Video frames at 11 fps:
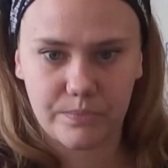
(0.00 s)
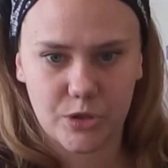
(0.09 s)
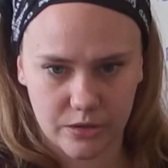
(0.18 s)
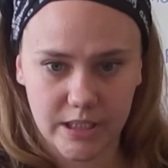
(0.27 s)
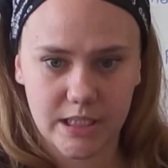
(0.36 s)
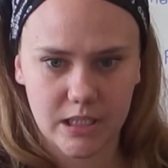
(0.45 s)

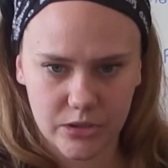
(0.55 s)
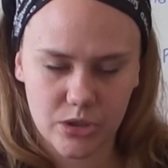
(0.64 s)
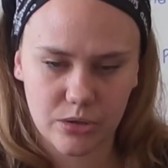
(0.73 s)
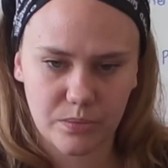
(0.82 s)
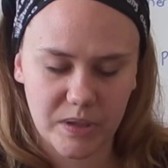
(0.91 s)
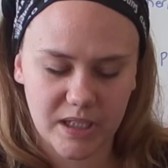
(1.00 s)
do it into
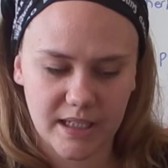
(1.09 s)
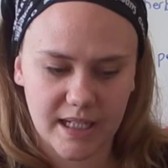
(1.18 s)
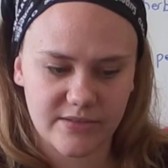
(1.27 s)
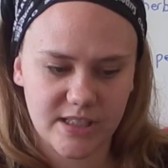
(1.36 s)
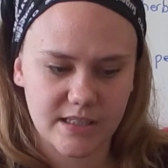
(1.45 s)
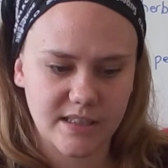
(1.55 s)
your Pink
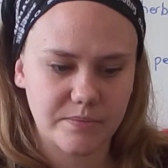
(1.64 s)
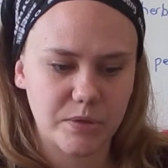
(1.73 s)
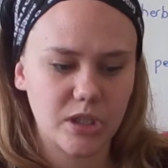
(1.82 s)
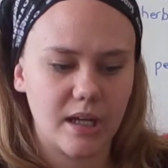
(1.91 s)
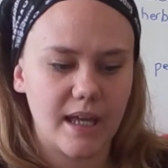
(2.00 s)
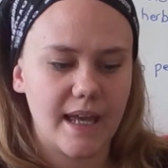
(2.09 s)
Life Skills
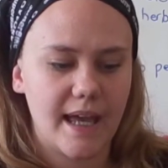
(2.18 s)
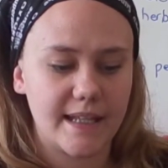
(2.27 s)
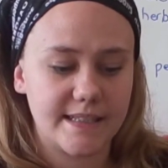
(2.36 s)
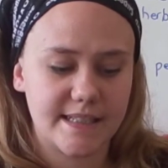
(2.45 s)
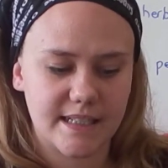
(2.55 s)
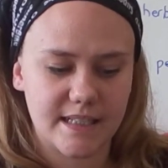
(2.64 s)
book
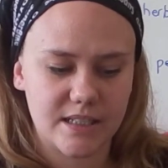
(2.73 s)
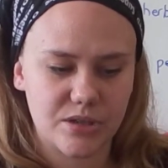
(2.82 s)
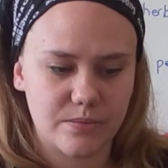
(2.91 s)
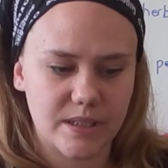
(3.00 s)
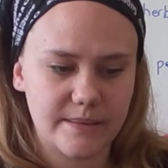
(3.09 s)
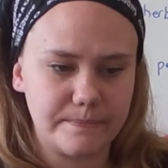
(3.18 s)
and send it to
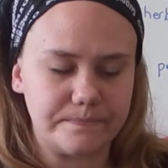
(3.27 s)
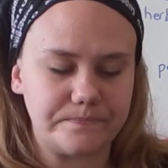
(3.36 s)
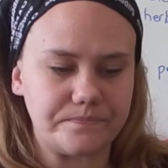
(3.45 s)
me.